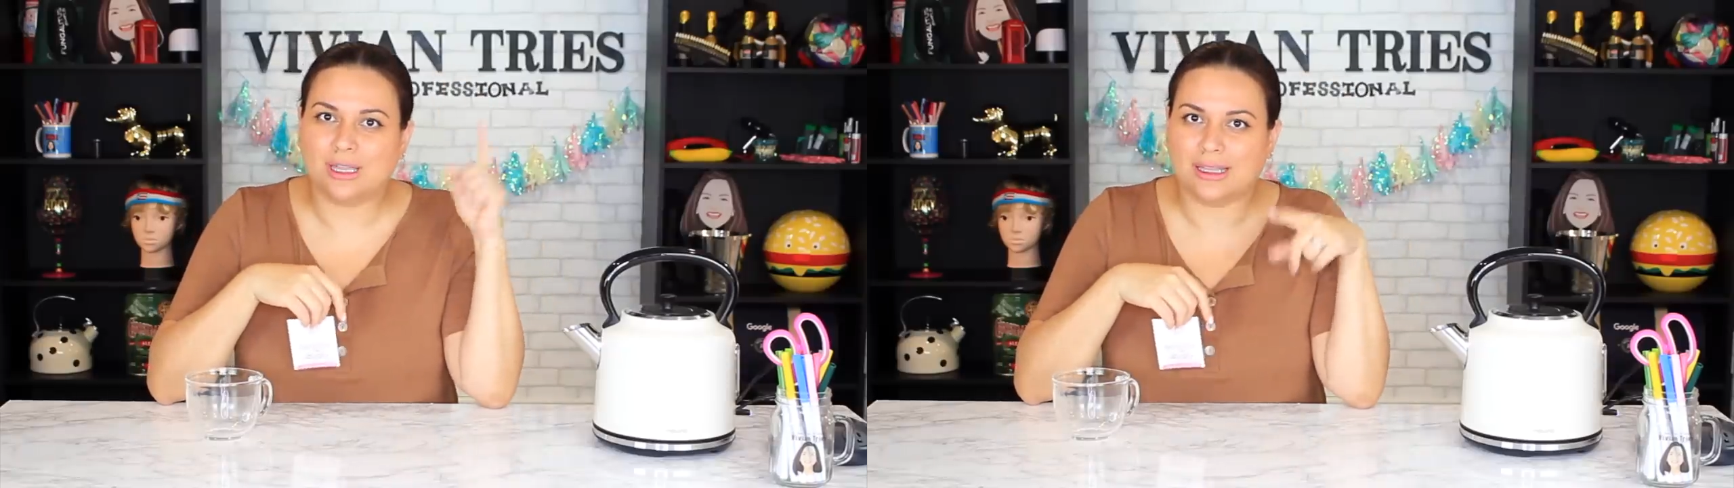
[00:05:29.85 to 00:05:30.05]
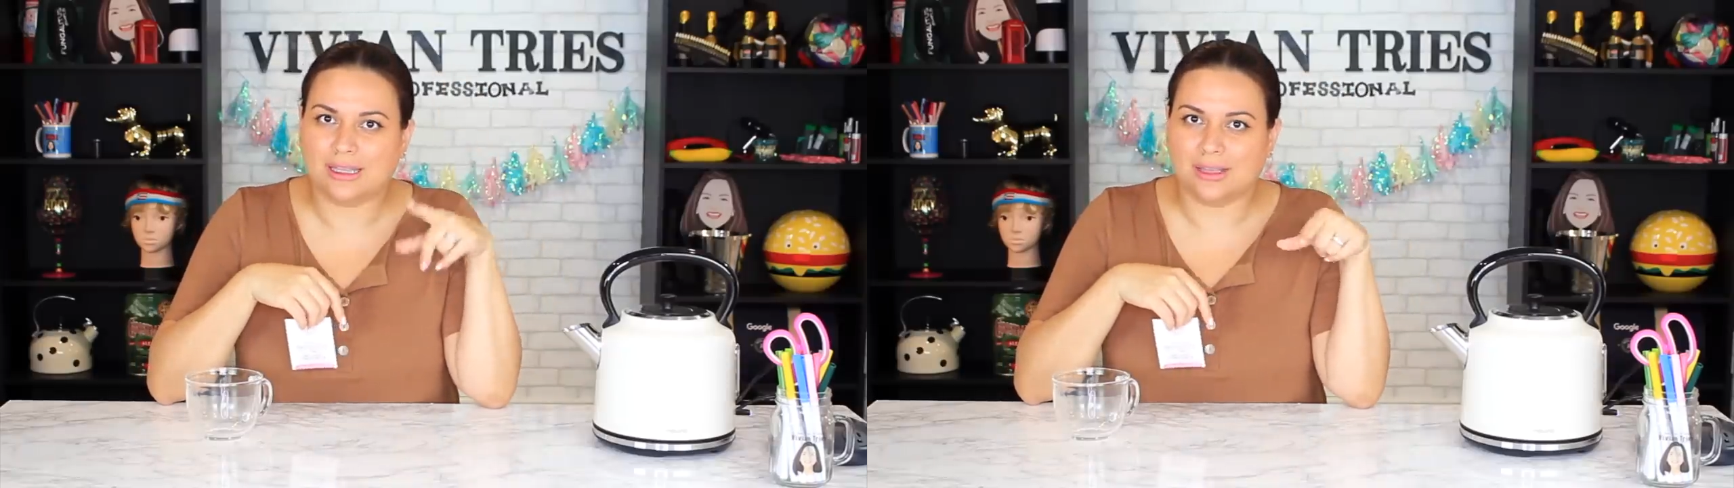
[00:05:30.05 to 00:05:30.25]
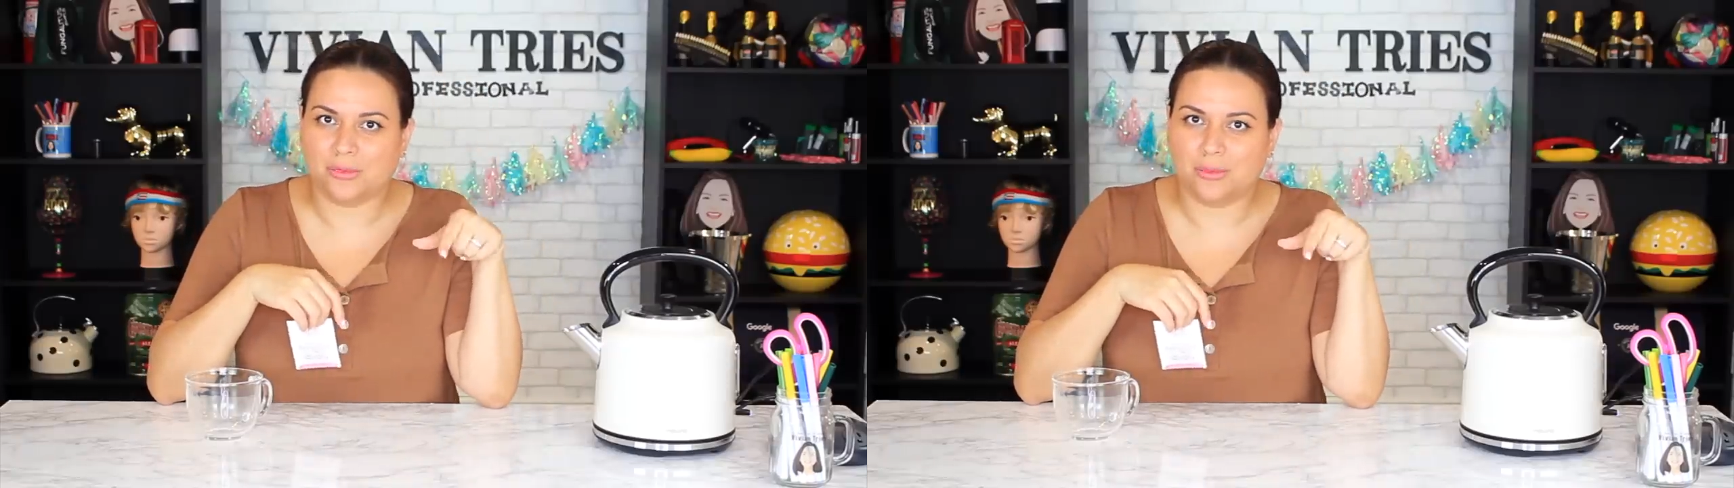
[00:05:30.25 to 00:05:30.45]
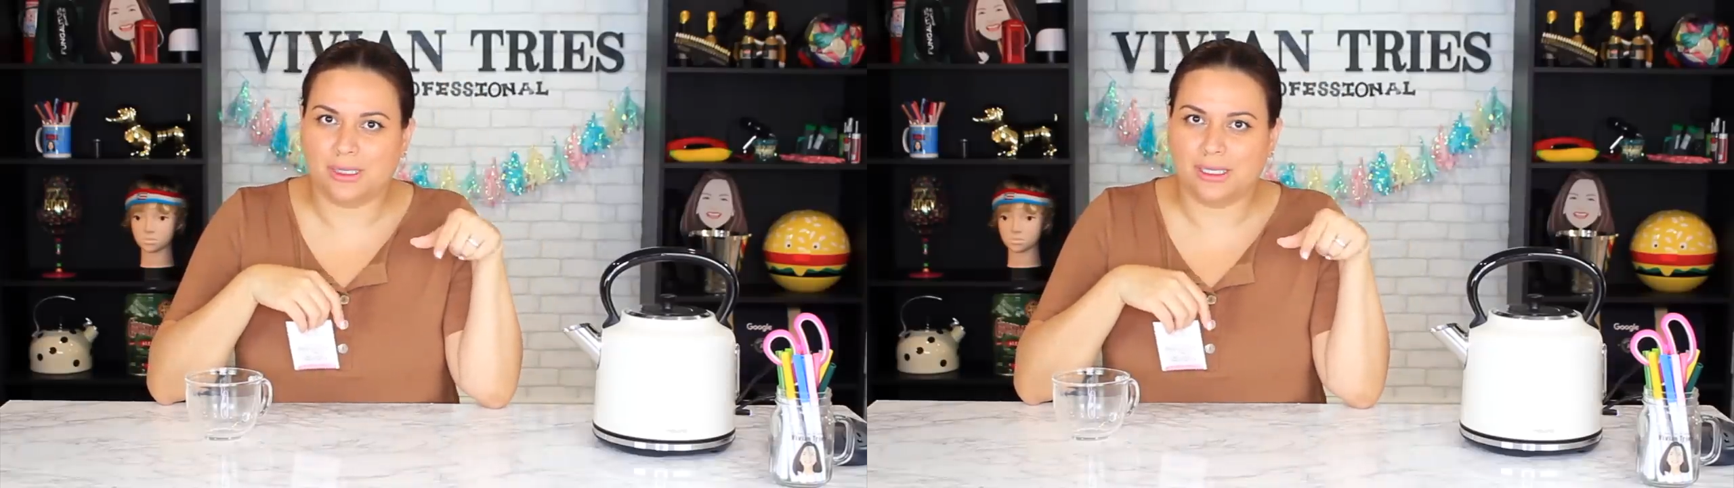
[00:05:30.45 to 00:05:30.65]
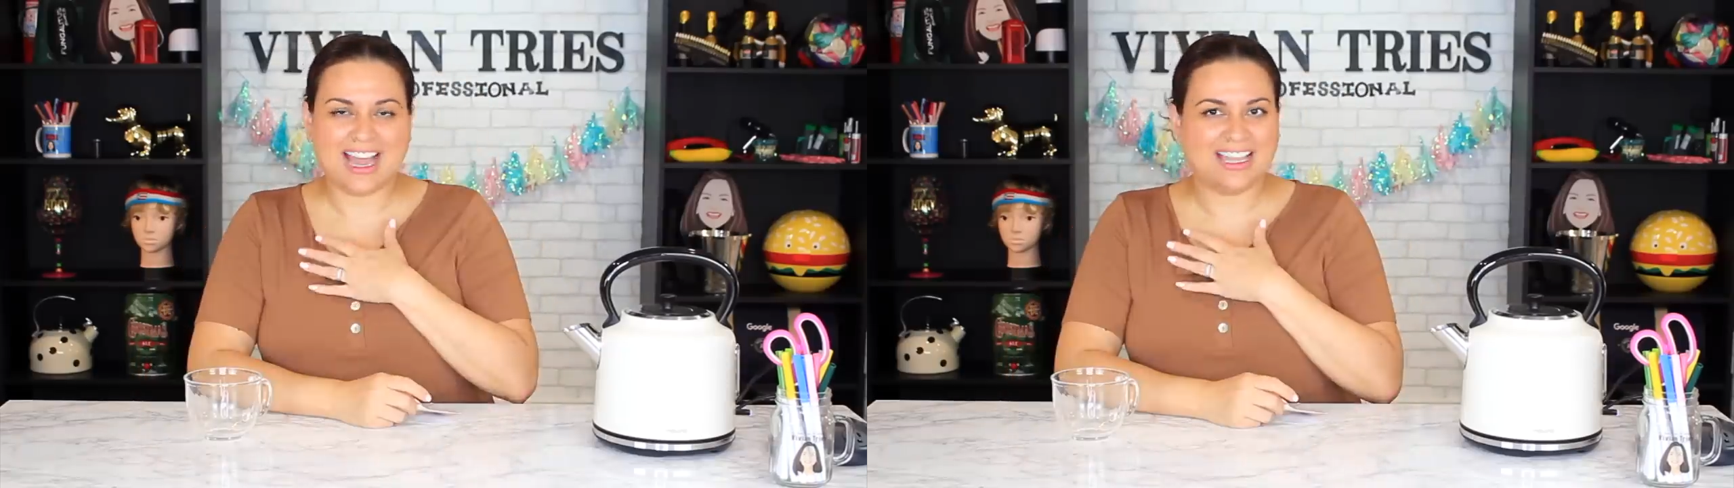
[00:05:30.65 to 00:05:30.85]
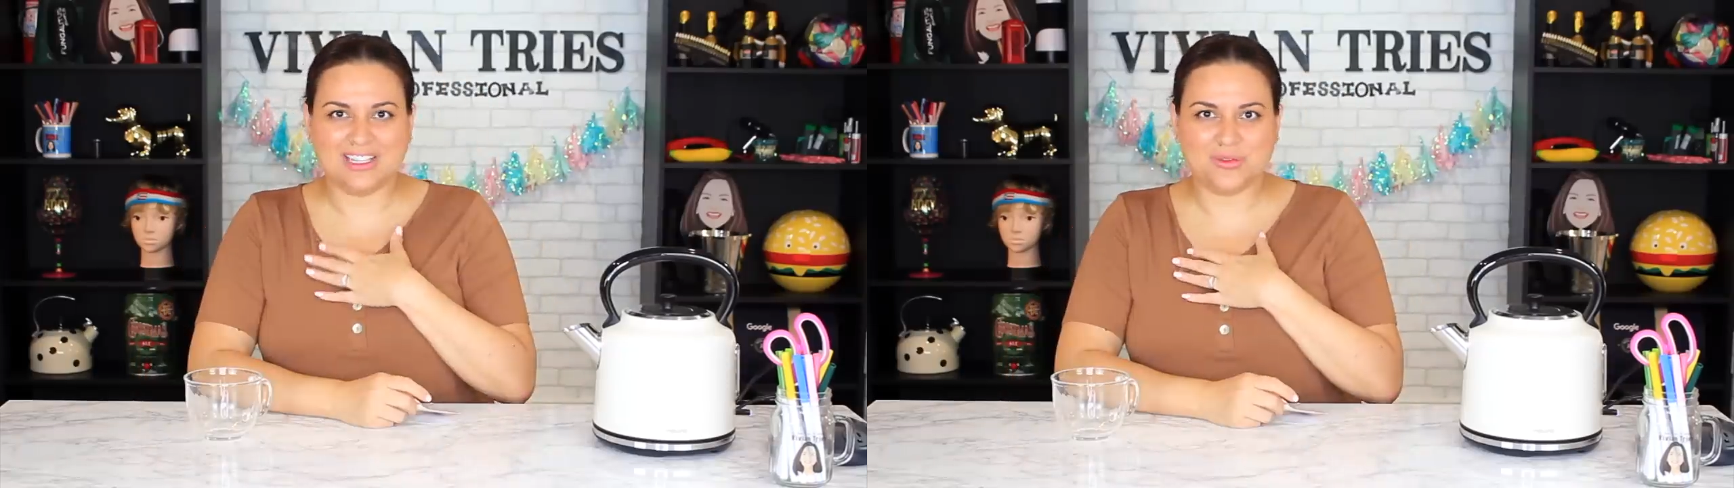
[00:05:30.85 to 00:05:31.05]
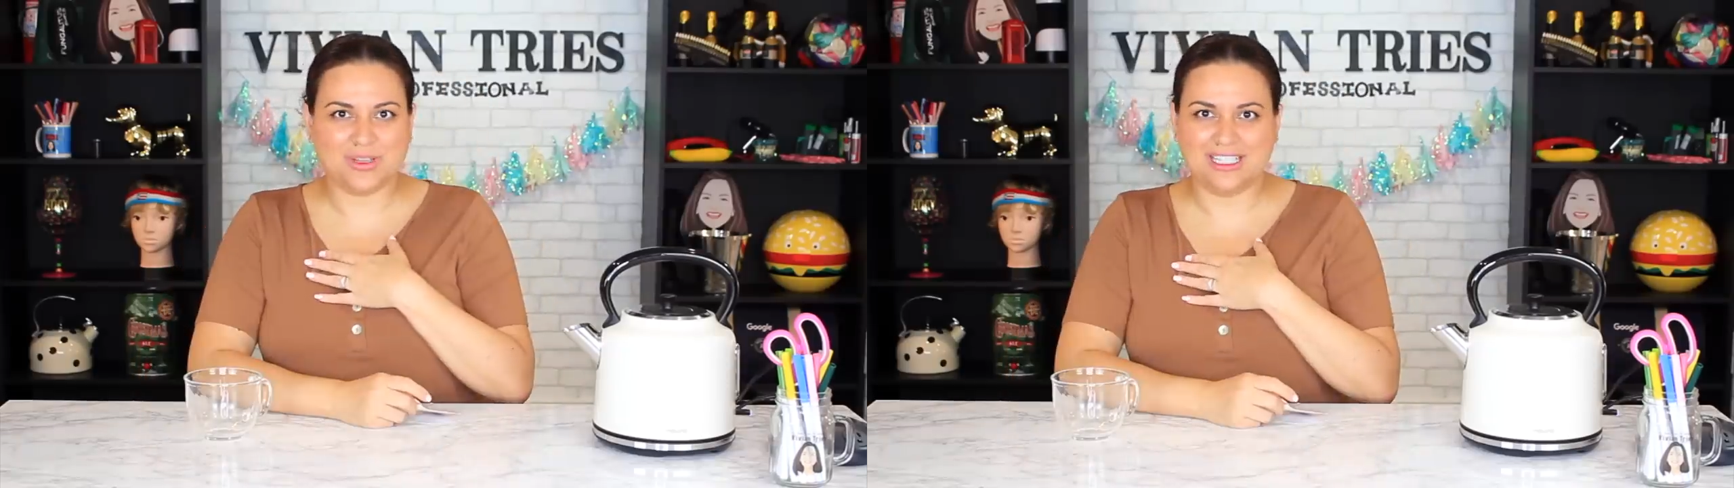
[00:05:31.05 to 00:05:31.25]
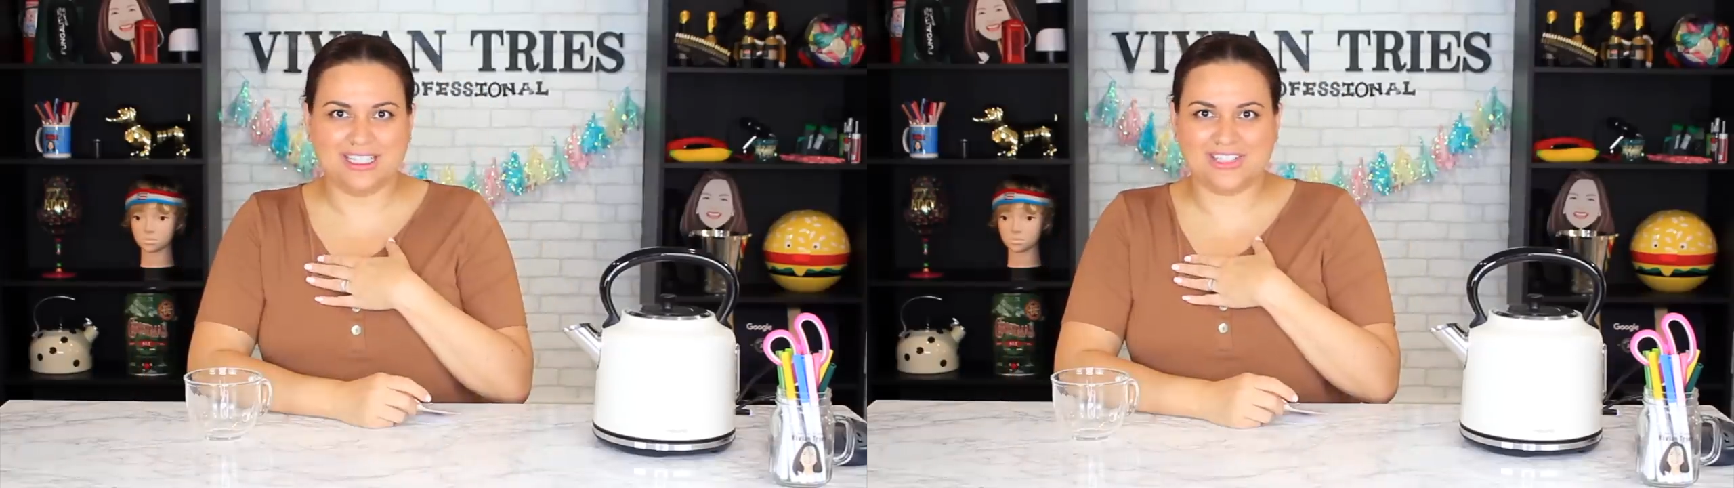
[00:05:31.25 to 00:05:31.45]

like the other one? I didn't read the